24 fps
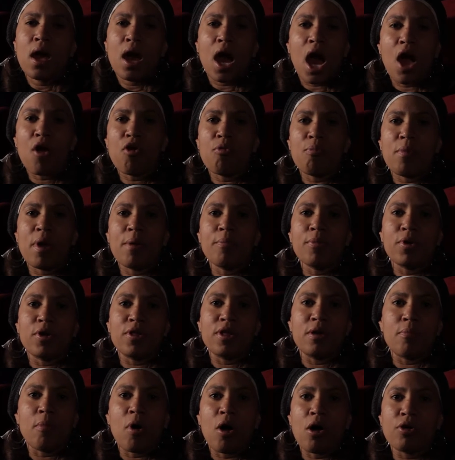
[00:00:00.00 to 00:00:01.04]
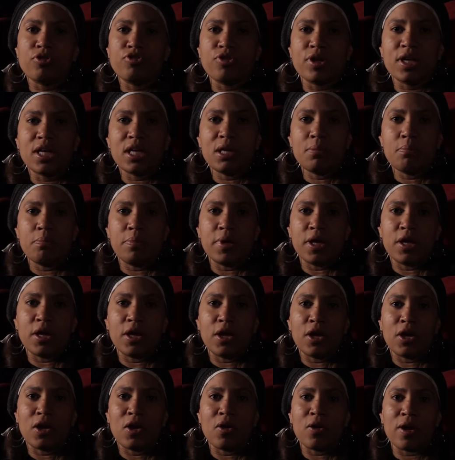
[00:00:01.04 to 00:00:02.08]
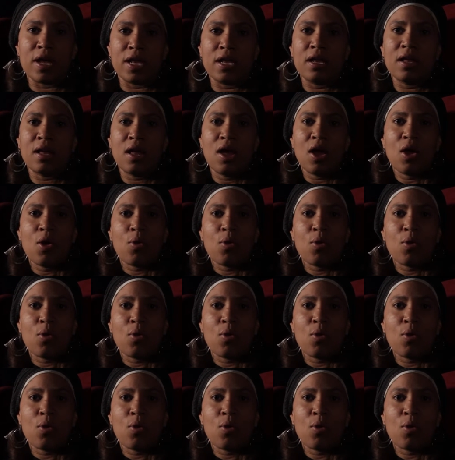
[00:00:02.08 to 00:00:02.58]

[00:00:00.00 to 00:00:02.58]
I remember them all drinking beer and